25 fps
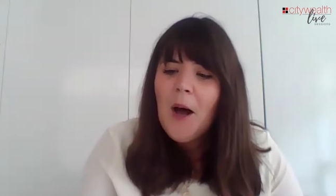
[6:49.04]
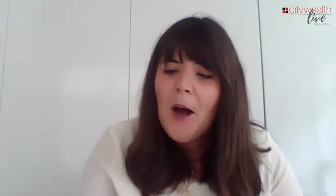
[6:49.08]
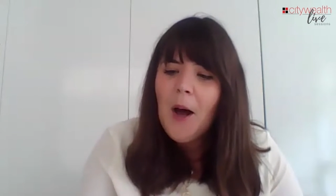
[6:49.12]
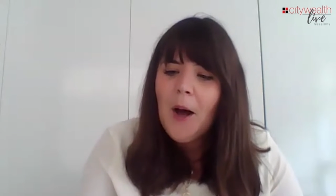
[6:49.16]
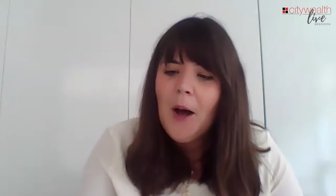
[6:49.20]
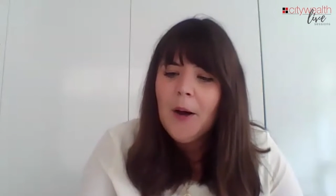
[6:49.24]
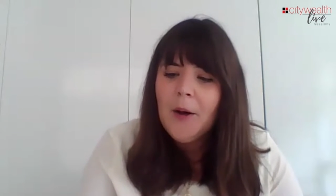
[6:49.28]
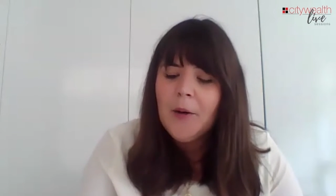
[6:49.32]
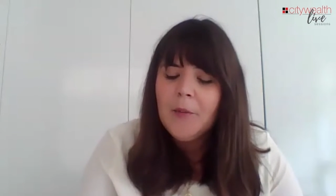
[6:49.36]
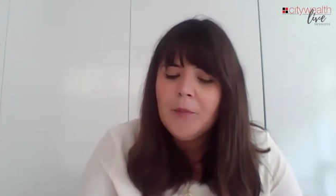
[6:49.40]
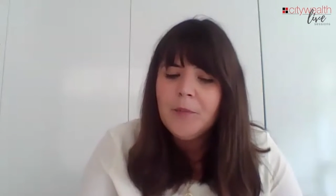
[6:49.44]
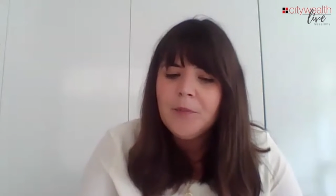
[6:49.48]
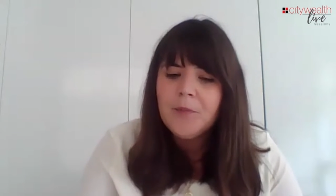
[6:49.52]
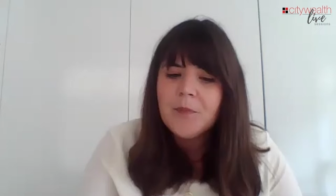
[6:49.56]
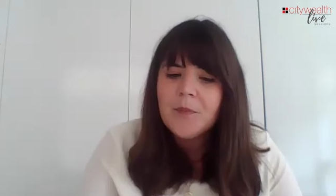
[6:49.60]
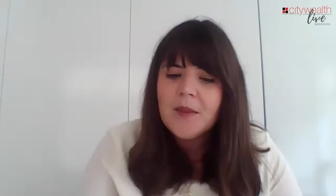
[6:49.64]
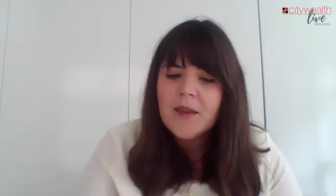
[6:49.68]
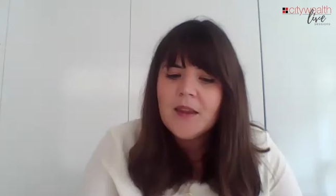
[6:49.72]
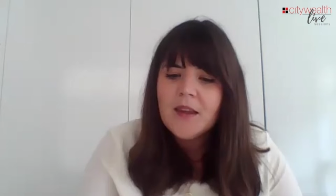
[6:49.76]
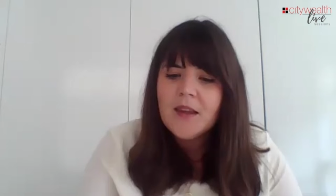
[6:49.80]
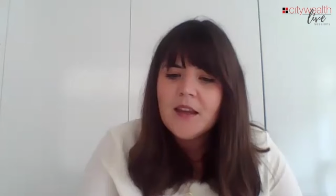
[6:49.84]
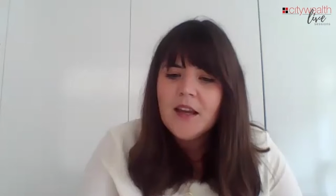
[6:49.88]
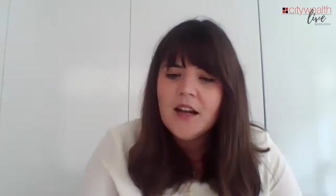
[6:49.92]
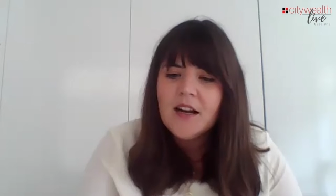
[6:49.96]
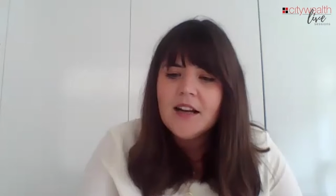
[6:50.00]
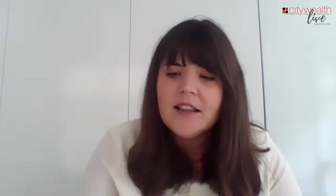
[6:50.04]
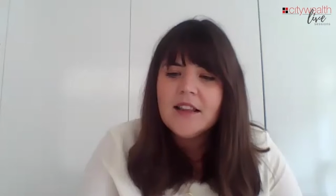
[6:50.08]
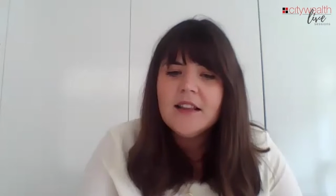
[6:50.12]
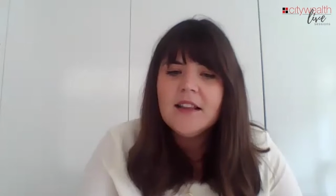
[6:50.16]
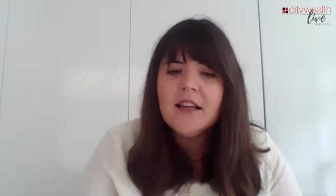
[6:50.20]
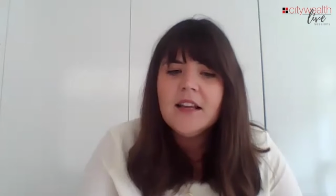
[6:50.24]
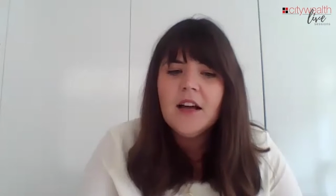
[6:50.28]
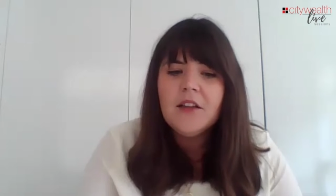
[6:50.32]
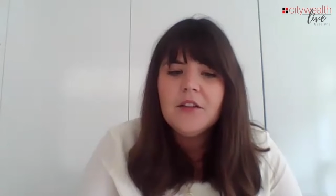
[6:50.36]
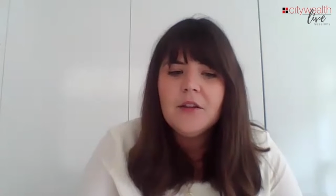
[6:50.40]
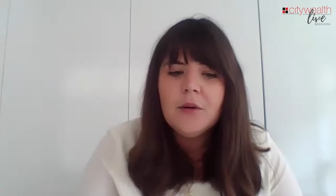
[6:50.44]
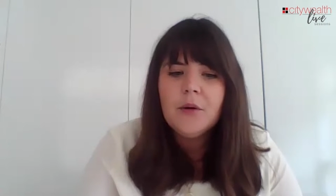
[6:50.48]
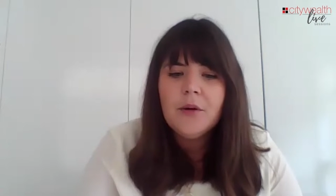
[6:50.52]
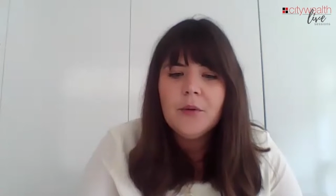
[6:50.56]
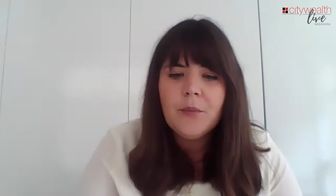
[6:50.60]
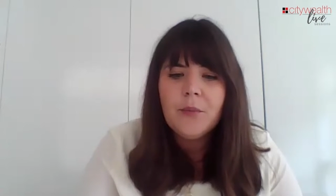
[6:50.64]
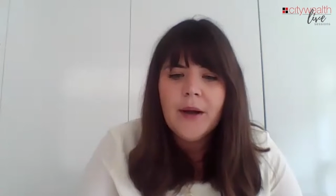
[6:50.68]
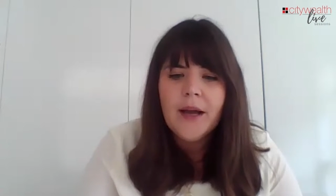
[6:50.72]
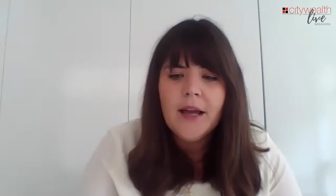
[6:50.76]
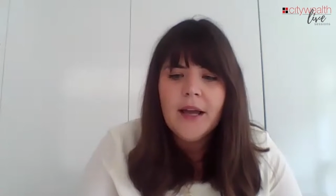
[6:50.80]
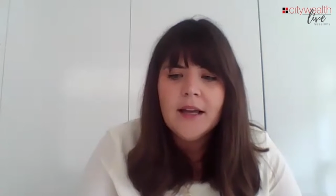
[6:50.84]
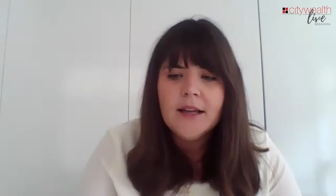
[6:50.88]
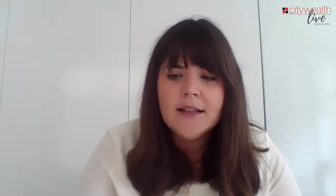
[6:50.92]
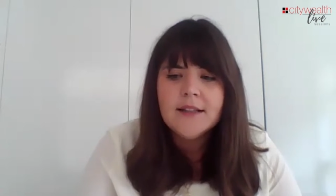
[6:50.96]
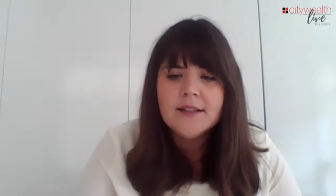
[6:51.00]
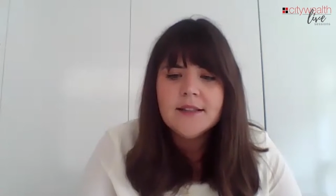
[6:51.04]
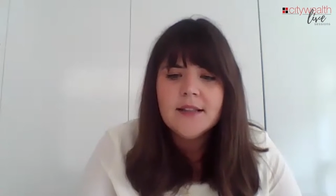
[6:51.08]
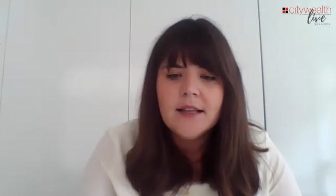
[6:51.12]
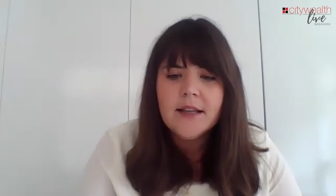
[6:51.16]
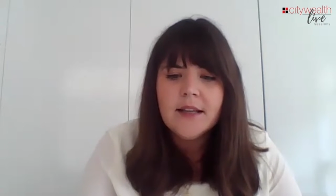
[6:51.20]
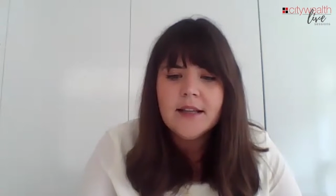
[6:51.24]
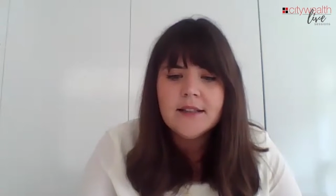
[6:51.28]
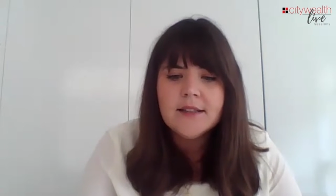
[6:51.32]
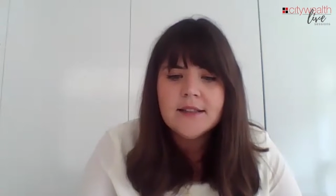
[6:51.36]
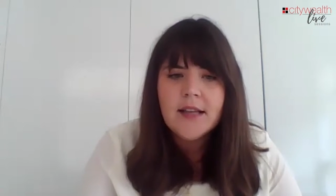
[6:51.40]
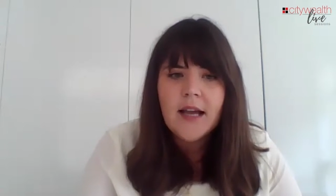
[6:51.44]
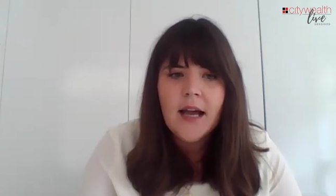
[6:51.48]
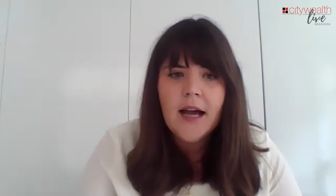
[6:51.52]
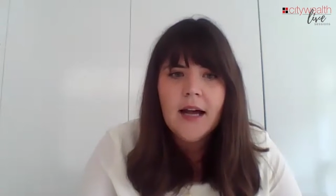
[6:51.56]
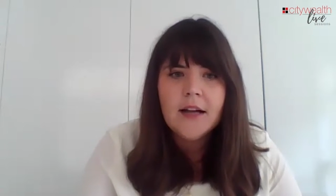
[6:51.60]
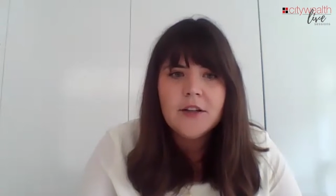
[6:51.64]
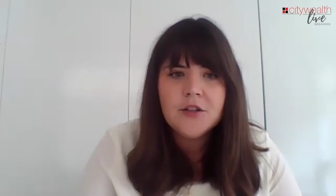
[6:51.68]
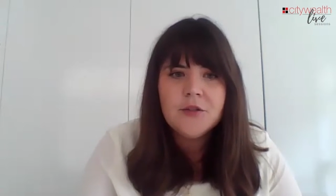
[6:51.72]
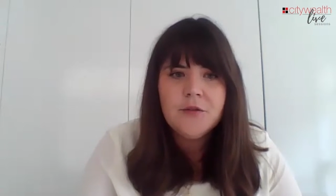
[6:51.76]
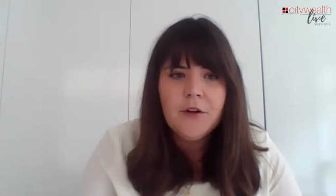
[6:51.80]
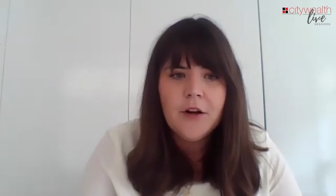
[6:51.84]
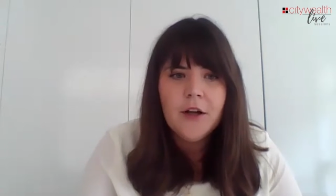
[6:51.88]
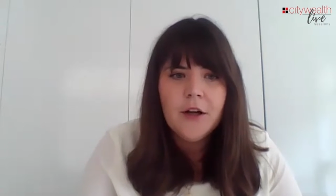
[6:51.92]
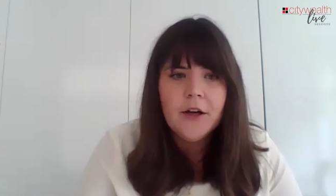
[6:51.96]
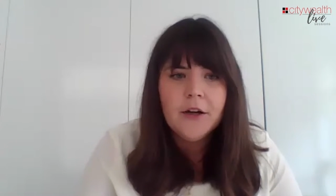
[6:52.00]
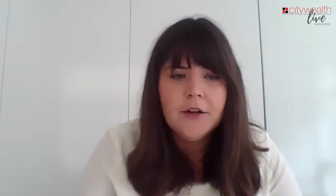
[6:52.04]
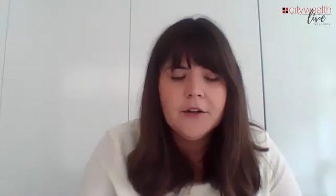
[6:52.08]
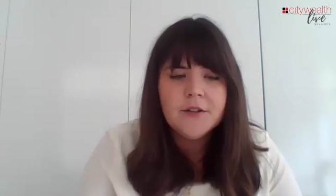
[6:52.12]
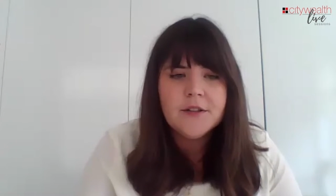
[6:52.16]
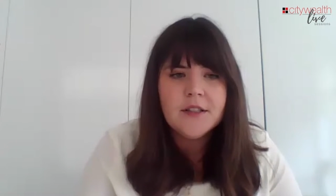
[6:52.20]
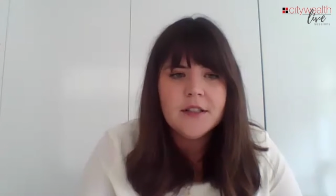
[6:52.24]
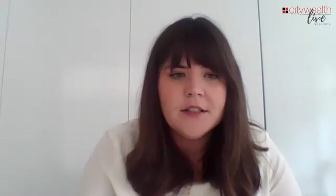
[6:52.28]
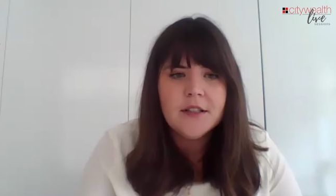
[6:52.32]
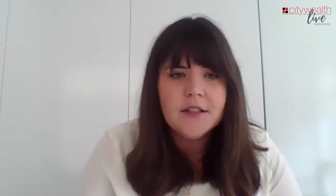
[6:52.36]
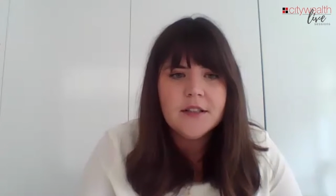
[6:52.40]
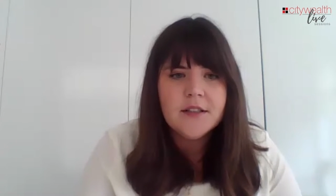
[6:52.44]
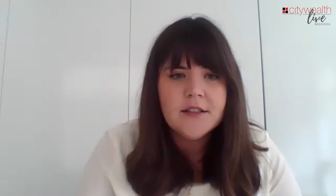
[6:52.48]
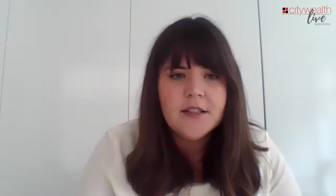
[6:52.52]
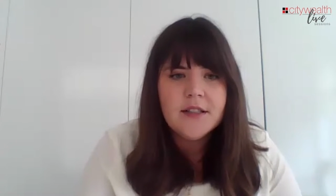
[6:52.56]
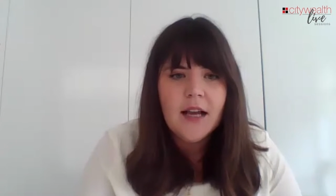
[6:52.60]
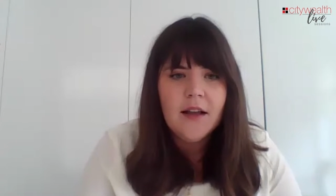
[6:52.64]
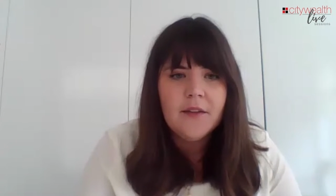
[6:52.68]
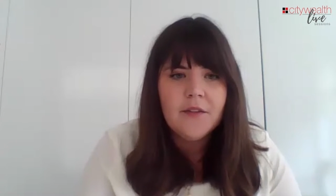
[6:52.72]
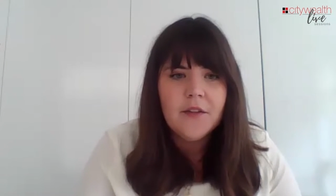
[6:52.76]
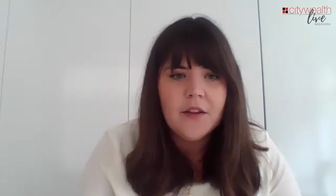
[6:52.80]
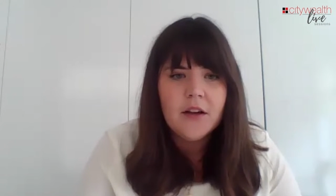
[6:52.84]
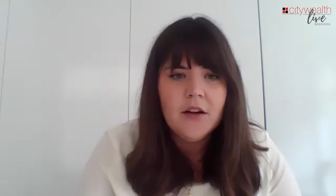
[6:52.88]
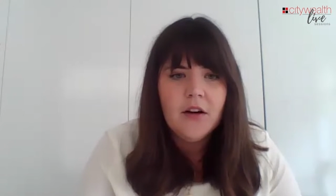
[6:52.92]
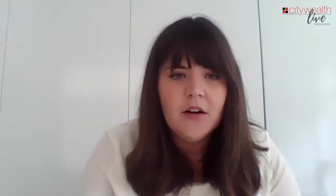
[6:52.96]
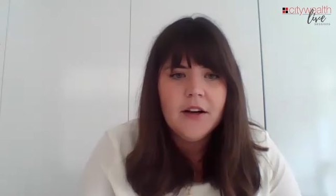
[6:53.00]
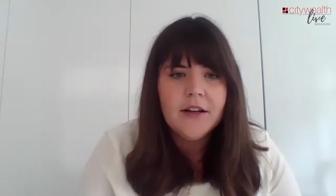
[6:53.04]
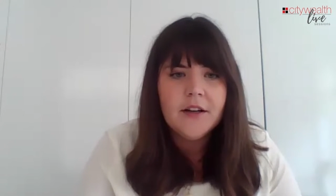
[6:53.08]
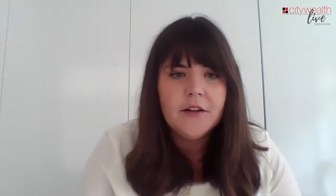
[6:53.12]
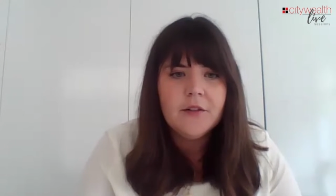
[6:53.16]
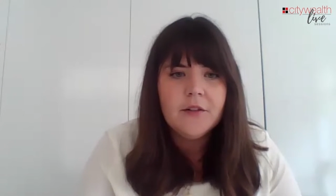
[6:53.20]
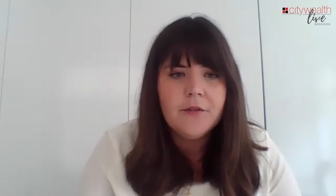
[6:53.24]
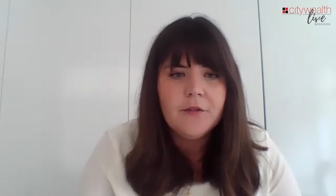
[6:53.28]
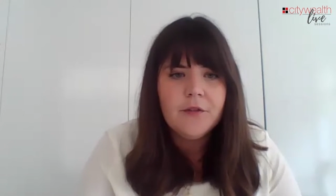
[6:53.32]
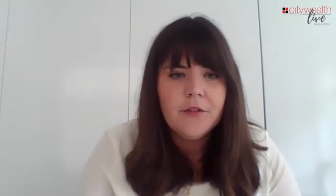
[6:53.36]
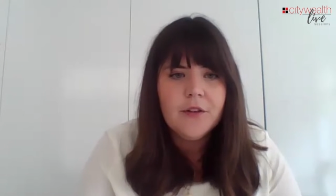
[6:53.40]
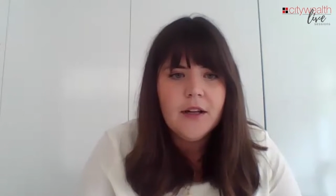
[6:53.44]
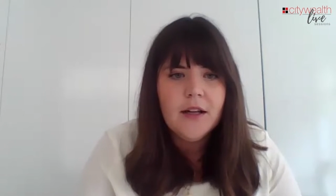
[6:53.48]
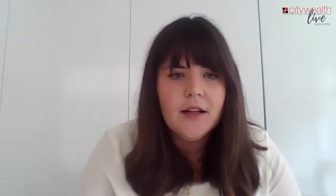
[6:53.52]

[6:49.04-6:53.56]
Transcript: And I think the other way is cash flows and the kind of